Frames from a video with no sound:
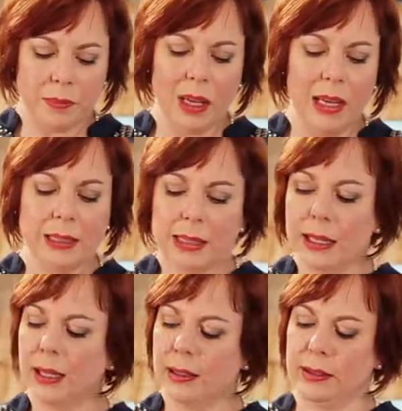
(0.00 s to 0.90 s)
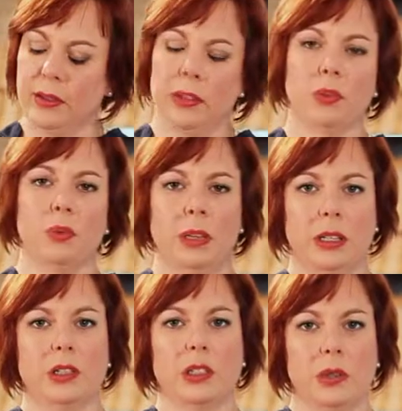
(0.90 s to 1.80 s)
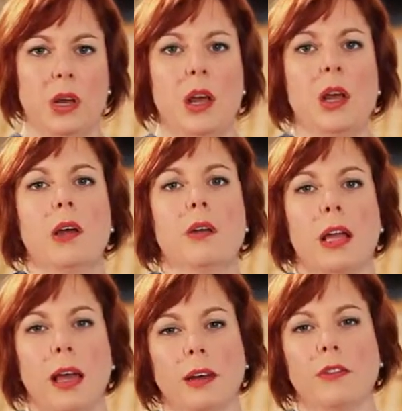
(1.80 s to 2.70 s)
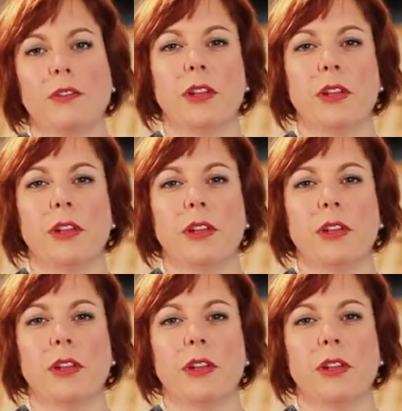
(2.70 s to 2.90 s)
intense, and this really just kind of